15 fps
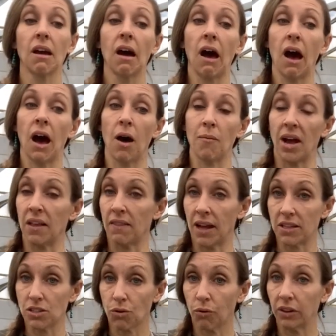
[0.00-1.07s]
And
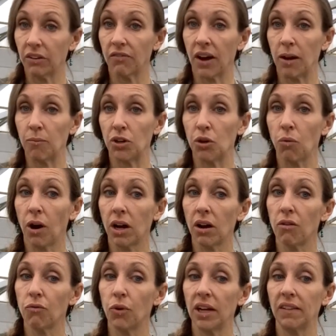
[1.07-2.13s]
that's totally fine, but you want to
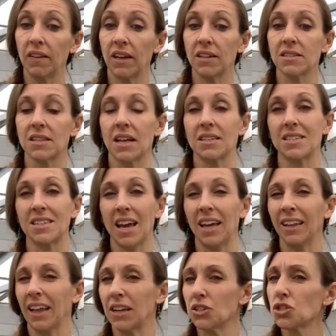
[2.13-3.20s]
avoid things that say
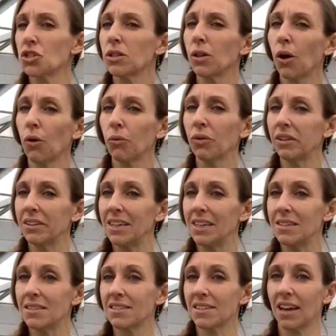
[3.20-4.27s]
like slow
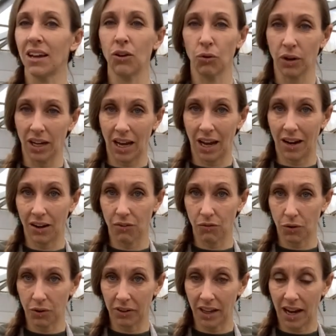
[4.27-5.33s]
release inorganic
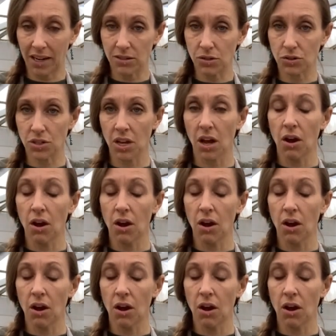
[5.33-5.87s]
fertilizers.